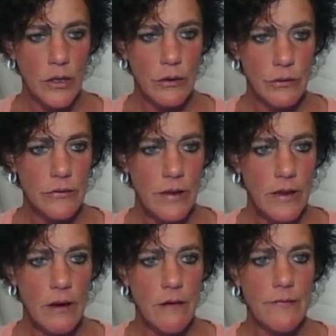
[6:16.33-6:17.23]

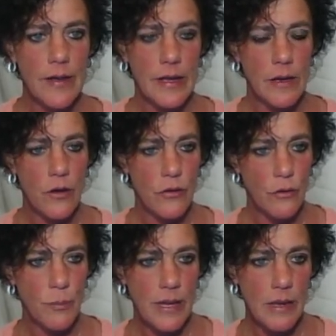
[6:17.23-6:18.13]
yourself and
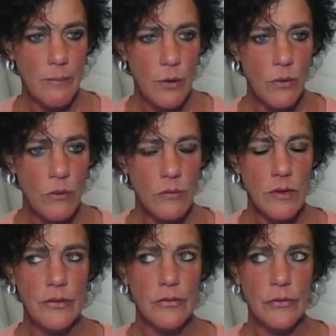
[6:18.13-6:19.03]
other people,
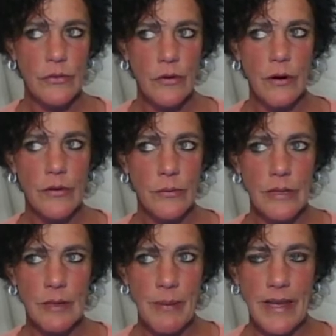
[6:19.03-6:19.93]
because you'll start to
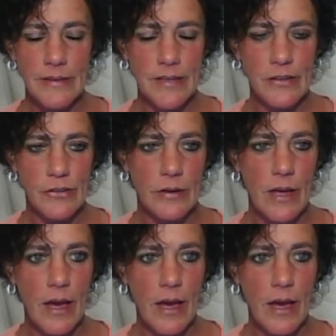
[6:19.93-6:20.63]
really pay attention.